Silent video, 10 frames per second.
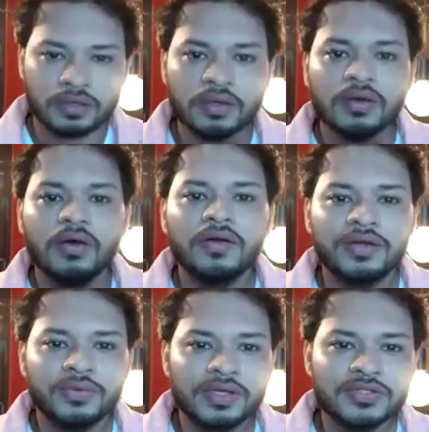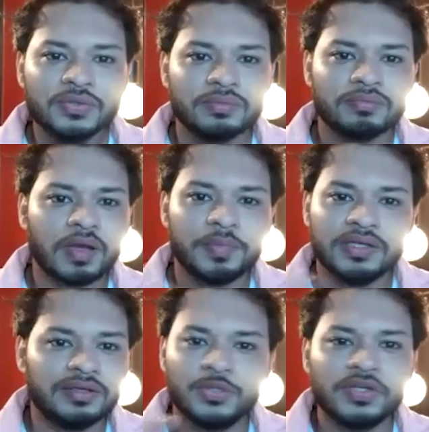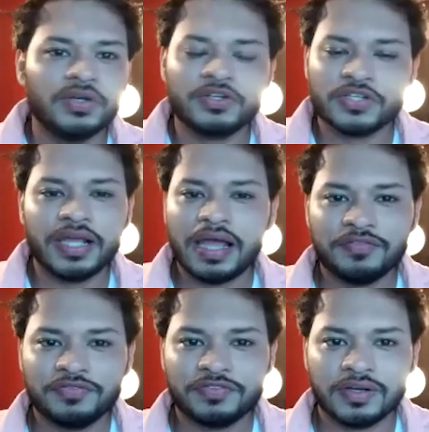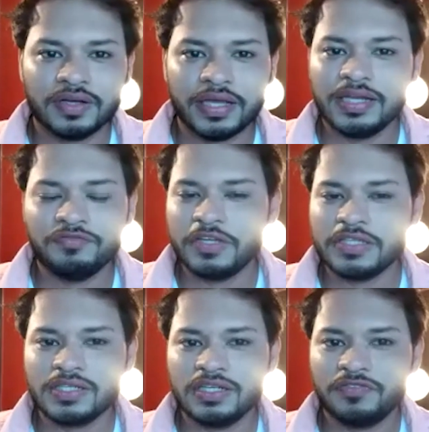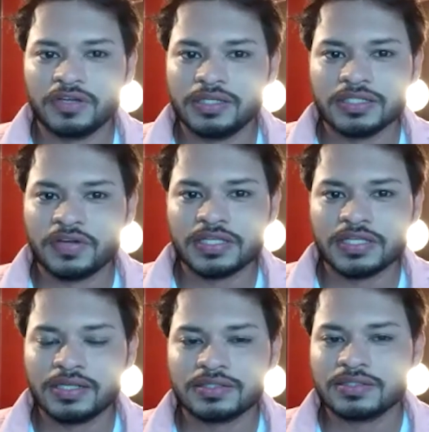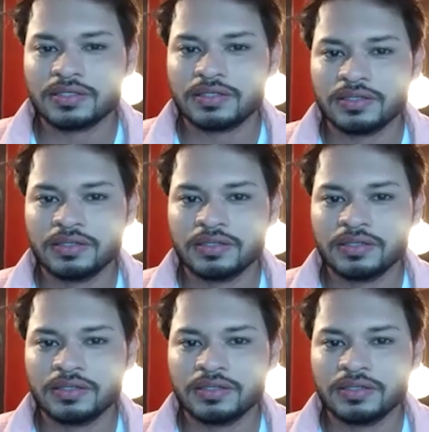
all right, okay. So I mean, you did not really have uh, any face any difficulties by that distance. Not